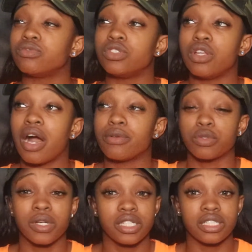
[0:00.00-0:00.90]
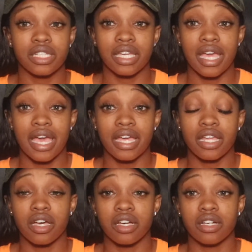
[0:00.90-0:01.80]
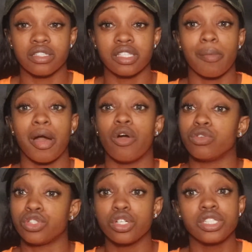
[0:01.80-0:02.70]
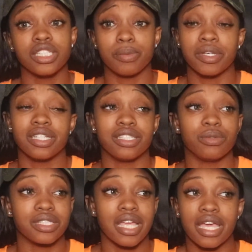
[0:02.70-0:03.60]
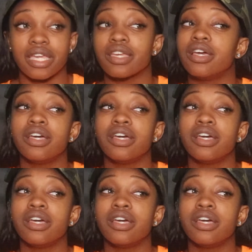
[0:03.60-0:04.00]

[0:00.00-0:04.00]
you know, I was questioning at some of my old churches because it was like,